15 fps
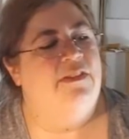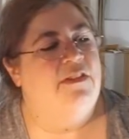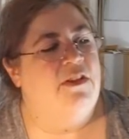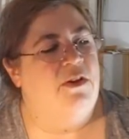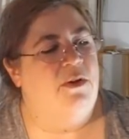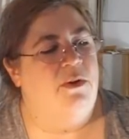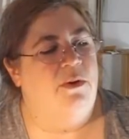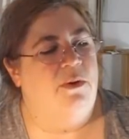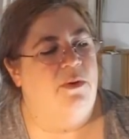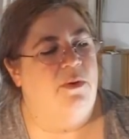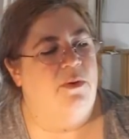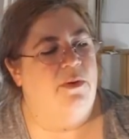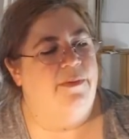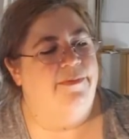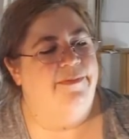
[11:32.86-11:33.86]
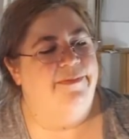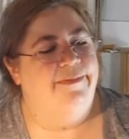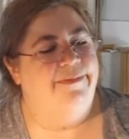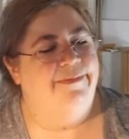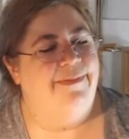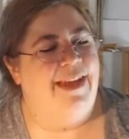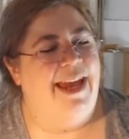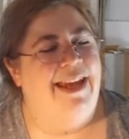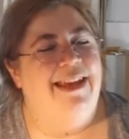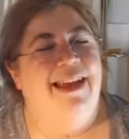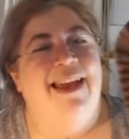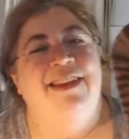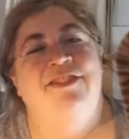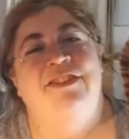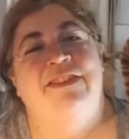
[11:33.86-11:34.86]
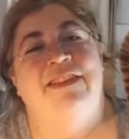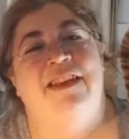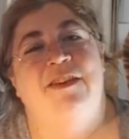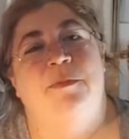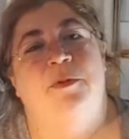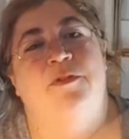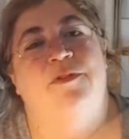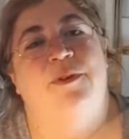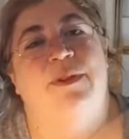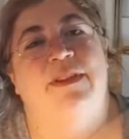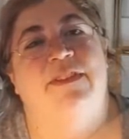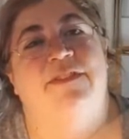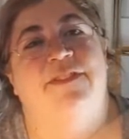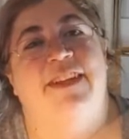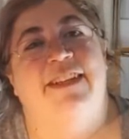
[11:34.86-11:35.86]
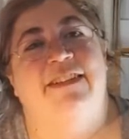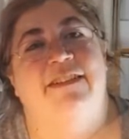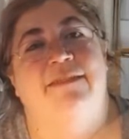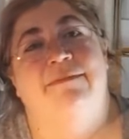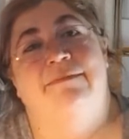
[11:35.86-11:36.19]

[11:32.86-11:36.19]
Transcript: so I just tend to prefer this fit.